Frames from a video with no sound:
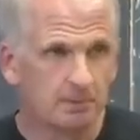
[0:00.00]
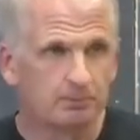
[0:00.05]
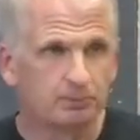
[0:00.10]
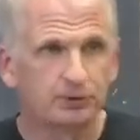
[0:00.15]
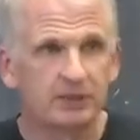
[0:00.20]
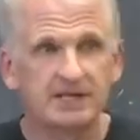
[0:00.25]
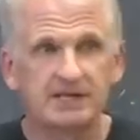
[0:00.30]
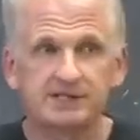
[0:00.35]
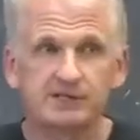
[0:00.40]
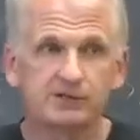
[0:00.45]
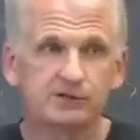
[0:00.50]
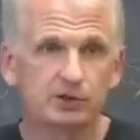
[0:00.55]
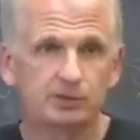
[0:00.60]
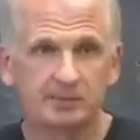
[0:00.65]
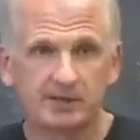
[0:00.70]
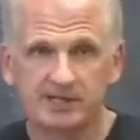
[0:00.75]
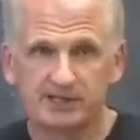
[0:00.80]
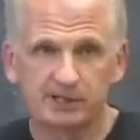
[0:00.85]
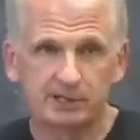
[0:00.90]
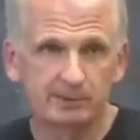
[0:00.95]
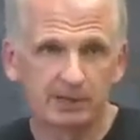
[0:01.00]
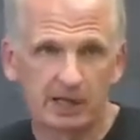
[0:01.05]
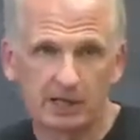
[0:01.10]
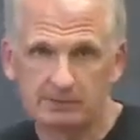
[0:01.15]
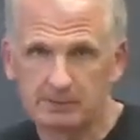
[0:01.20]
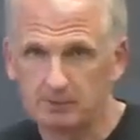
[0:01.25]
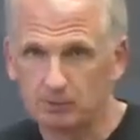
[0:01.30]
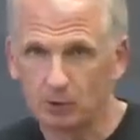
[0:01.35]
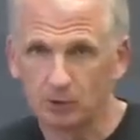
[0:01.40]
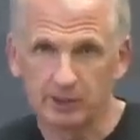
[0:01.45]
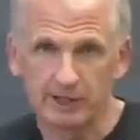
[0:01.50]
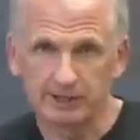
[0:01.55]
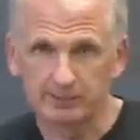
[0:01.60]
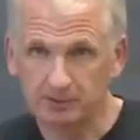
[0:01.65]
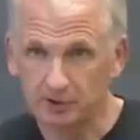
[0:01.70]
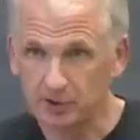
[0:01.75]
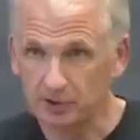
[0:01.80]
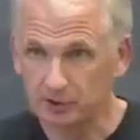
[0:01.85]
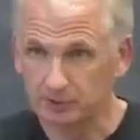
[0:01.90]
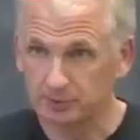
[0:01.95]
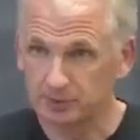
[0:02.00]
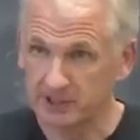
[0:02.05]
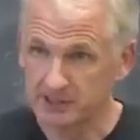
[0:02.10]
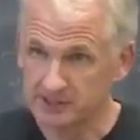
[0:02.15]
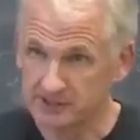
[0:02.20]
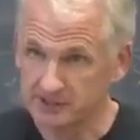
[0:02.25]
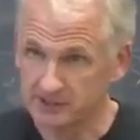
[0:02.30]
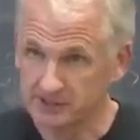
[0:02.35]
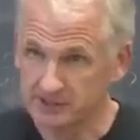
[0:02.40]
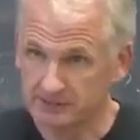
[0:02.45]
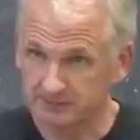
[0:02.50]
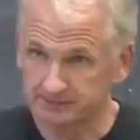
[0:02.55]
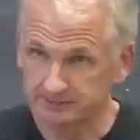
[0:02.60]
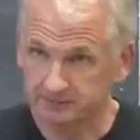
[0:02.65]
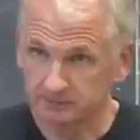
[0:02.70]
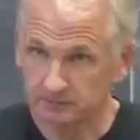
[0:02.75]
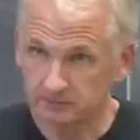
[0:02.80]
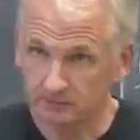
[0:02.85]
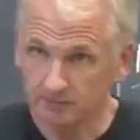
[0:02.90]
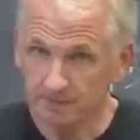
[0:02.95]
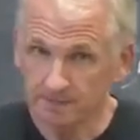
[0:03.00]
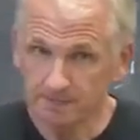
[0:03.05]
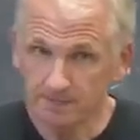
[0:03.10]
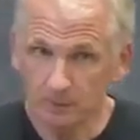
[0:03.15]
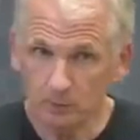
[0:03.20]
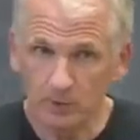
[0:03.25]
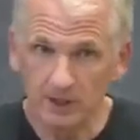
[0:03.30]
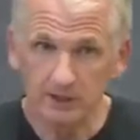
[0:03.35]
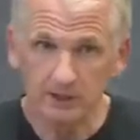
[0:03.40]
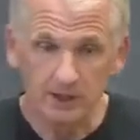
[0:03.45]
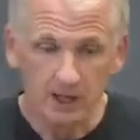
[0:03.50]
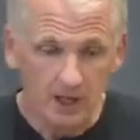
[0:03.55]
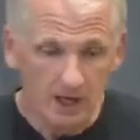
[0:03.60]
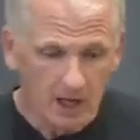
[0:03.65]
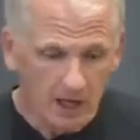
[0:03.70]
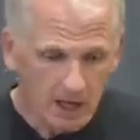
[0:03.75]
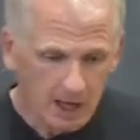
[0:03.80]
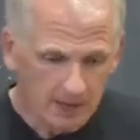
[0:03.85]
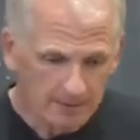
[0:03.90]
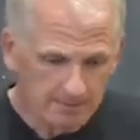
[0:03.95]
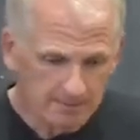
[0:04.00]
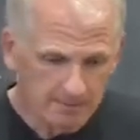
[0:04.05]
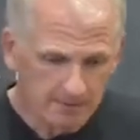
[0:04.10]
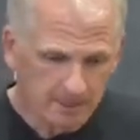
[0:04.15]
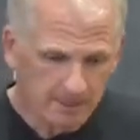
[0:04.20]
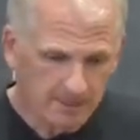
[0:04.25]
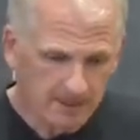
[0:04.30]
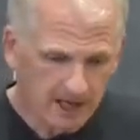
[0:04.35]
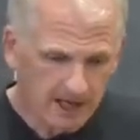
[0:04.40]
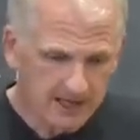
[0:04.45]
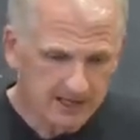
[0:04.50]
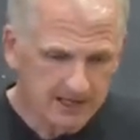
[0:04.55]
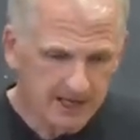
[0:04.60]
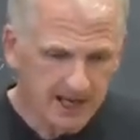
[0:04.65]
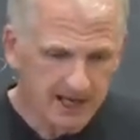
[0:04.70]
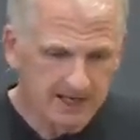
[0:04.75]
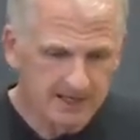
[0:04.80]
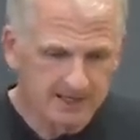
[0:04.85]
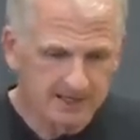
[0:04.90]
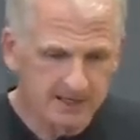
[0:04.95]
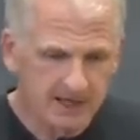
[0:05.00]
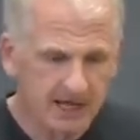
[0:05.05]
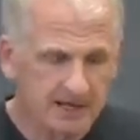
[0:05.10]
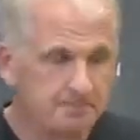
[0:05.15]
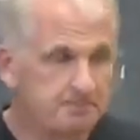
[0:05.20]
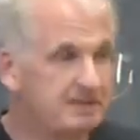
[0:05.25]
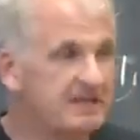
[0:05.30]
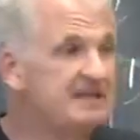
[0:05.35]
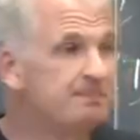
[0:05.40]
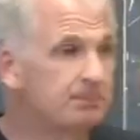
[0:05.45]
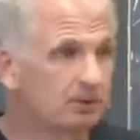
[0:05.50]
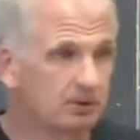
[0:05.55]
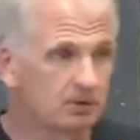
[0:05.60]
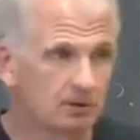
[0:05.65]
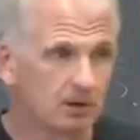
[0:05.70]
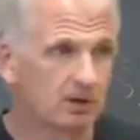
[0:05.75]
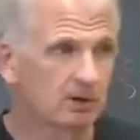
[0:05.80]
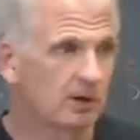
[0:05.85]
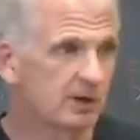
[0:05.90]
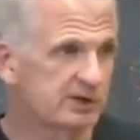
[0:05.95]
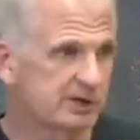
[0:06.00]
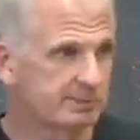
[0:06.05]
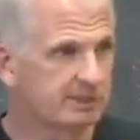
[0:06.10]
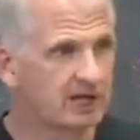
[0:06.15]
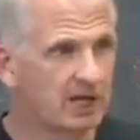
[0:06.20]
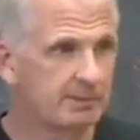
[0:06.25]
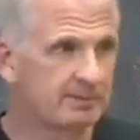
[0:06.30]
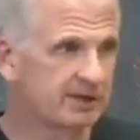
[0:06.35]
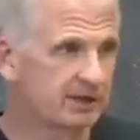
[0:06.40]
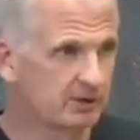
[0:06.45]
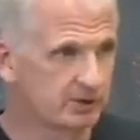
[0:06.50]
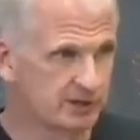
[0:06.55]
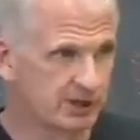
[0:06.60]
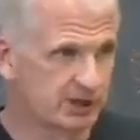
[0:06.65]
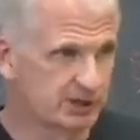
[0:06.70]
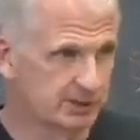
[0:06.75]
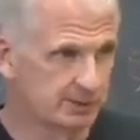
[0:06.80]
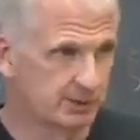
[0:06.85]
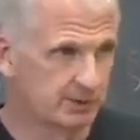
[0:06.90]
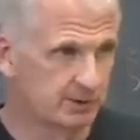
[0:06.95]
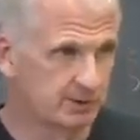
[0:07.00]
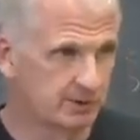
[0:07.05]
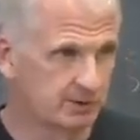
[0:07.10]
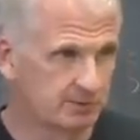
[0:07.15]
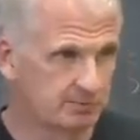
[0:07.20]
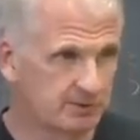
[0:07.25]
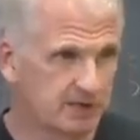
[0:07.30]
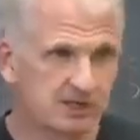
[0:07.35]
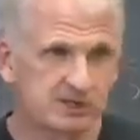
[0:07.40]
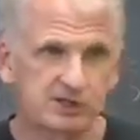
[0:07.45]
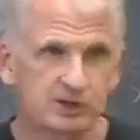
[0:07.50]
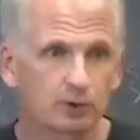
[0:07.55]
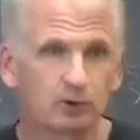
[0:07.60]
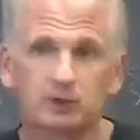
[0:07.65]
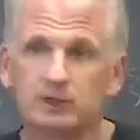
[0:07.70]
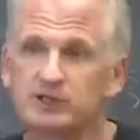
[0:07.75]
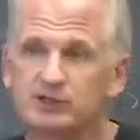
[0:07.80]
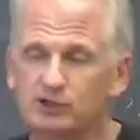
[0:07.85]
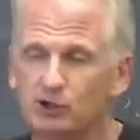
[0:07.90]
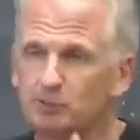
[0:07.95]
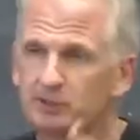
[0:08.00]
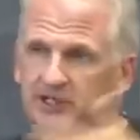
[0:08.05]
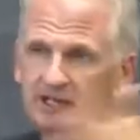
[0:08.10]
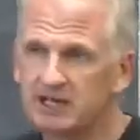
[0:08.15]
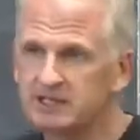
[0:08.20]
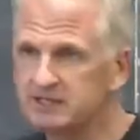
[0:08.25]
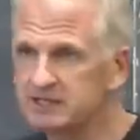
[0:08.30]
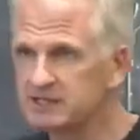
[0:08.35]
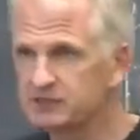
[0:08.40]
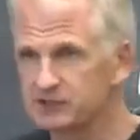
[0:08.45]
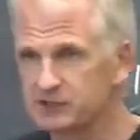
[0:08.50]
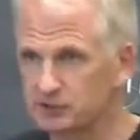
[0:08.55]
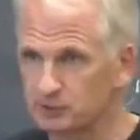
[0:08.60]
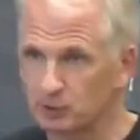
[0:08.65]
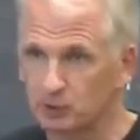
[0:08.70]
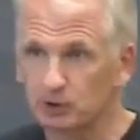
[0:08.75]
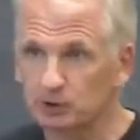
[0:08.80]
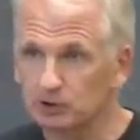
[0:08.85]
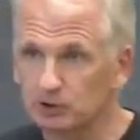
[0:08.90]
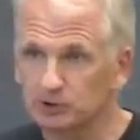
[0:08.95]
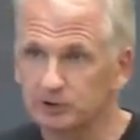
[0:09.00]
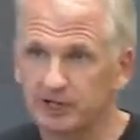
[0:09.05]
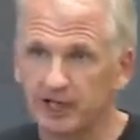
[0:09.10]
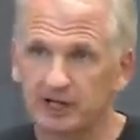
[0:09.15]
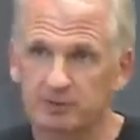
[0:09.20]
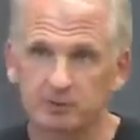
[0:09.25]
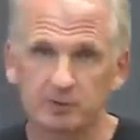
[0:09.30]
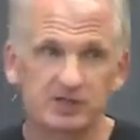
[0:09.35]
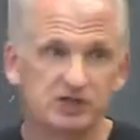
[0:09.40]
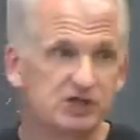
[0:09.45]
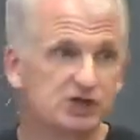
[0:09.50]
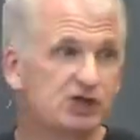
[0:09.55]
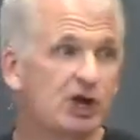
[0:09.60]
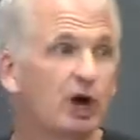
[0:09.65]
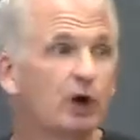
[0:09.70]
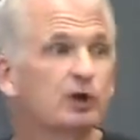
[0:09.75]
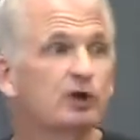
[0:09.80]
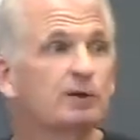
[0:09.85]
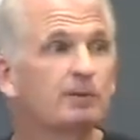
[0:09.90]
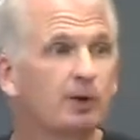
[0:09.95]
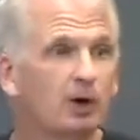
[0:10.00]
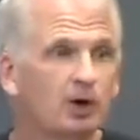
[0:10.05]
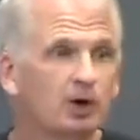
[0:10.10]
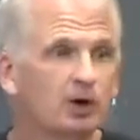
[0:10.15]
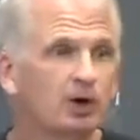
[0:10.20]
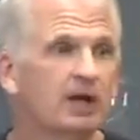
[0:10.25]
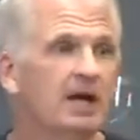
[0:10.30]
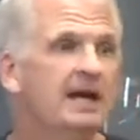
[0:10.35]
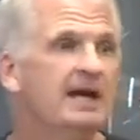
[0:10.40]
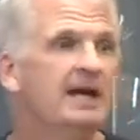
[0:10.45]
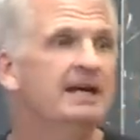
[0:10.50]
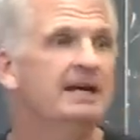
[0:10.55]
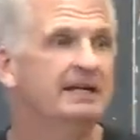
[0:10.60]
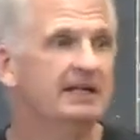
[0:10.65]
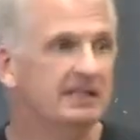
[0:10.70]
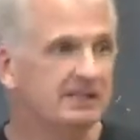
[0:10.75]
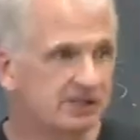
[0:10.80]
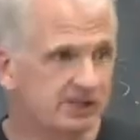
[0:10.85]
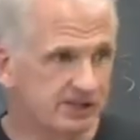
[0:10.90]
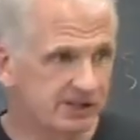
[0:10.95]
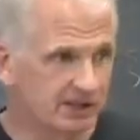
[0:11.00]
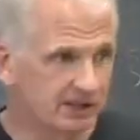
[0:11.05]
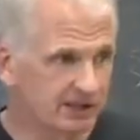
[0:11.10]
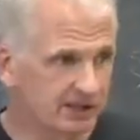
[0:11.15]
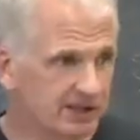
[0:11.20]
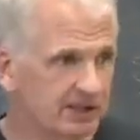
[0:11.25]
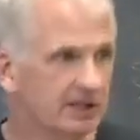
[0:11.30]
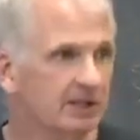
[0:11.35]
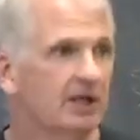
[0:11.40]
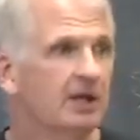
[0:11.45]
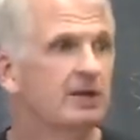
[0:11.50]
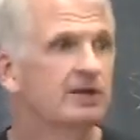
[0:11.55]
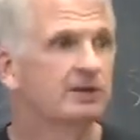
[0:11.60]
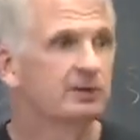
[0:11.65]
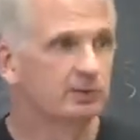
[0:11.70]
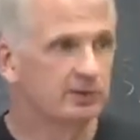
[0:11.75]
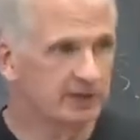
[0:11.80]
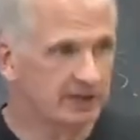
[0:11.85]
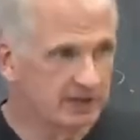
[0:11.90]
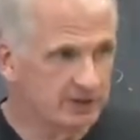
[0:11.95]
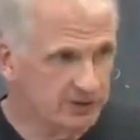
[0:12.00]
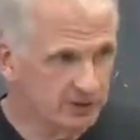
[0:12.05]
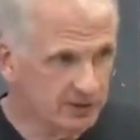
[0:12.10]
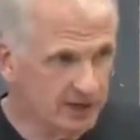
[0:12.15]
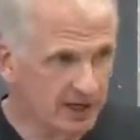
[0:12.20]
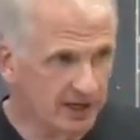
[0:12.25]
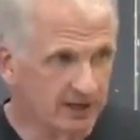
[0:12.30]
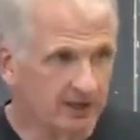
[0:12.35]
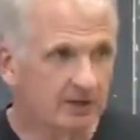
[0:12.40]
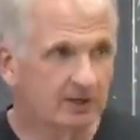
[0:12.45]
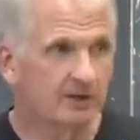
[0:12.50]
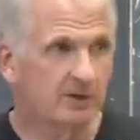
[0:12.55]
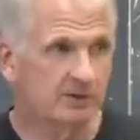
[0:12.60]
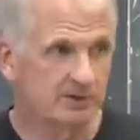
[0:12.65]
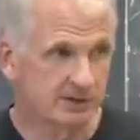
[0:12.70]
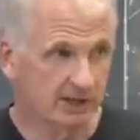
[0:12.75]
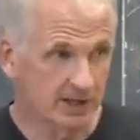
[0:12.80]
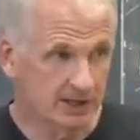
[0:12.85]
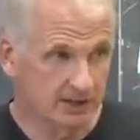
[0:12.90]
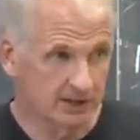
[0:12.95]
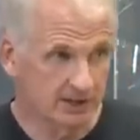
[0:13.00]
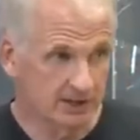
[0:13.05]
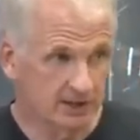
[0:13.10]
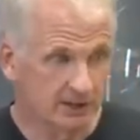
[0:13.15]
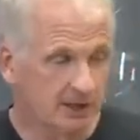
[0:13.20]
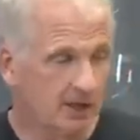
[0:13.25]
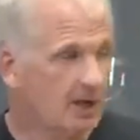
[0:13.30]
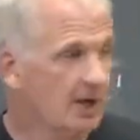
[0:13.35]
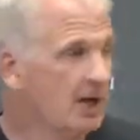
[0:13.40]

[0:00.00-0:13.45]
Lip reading: Places are basically becoming more like other places, right? And people are also becoming interchangeable because there are only so many ideas in the world, and we share them all instantly through the internet. Goes the idea.